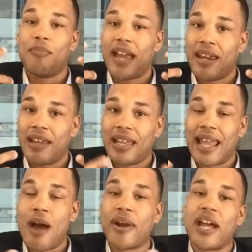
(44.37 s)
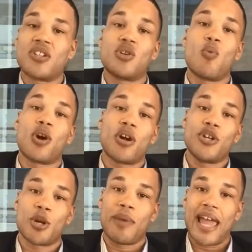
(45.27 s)
and allowing us to work on
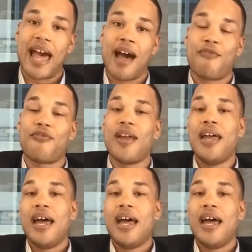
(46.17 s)
your behalf